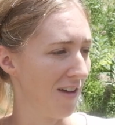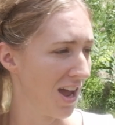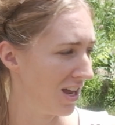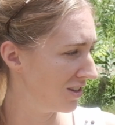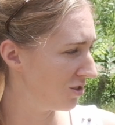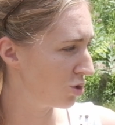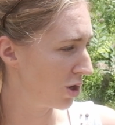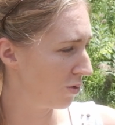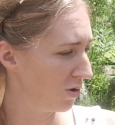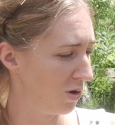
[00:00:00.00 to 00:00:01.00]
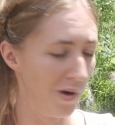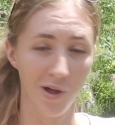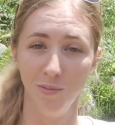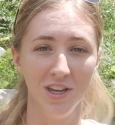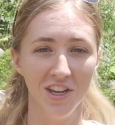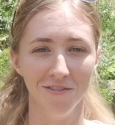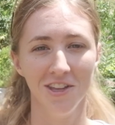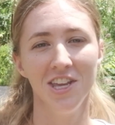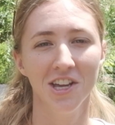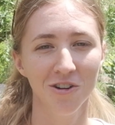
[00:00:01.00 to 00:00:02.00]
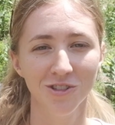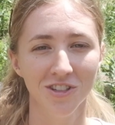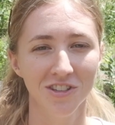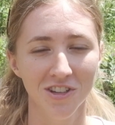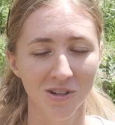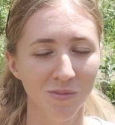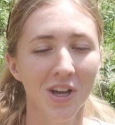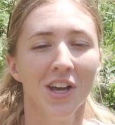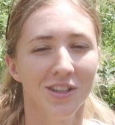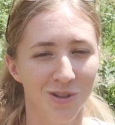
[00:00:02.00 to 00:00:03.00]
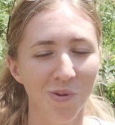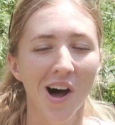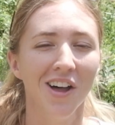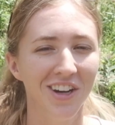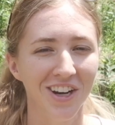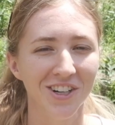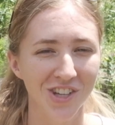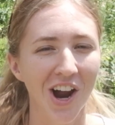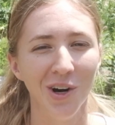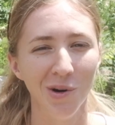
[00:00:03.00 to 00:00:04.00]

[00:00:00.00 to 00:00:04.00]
and the general well-being of the ecosystem. So pollinators are